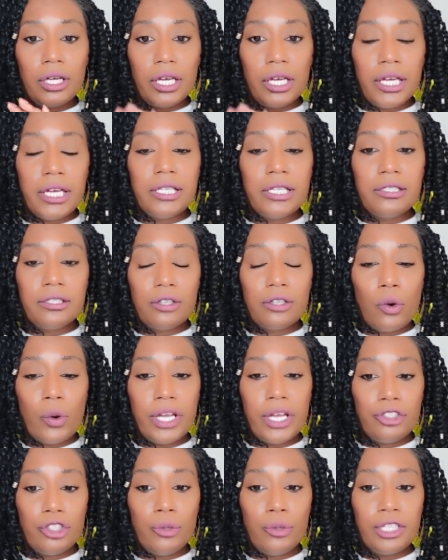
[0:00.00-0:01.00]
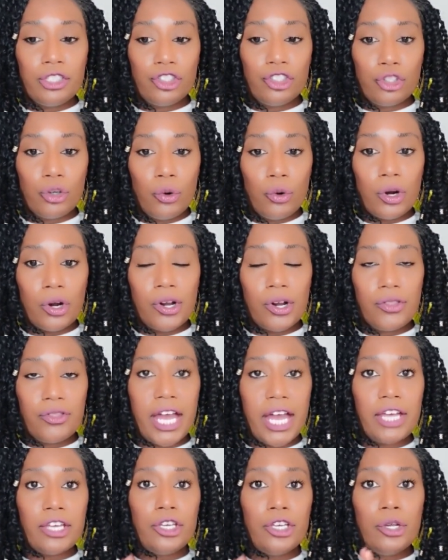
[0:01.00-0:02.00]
is going to ensure that